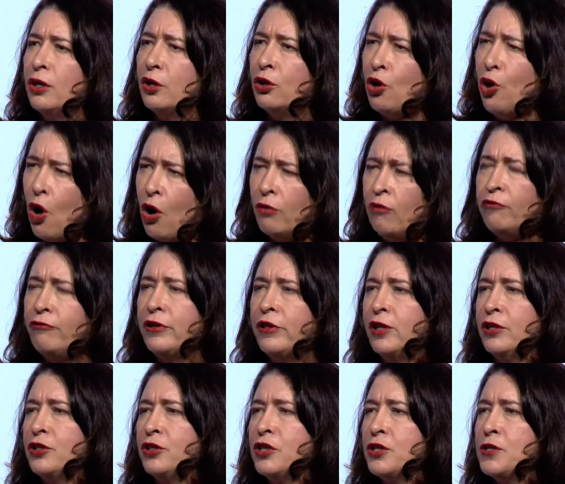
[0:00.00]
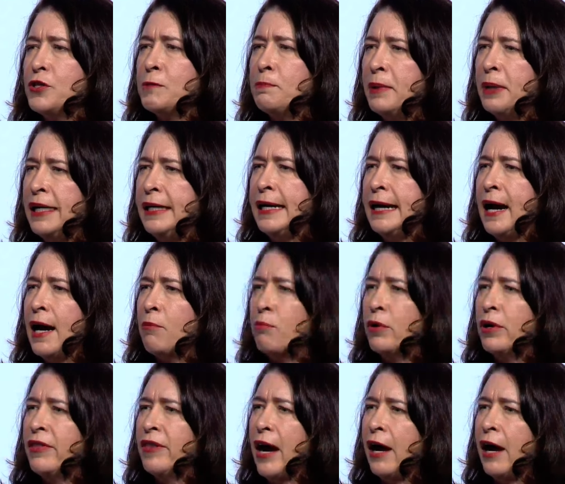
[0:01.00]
confident to speak up when they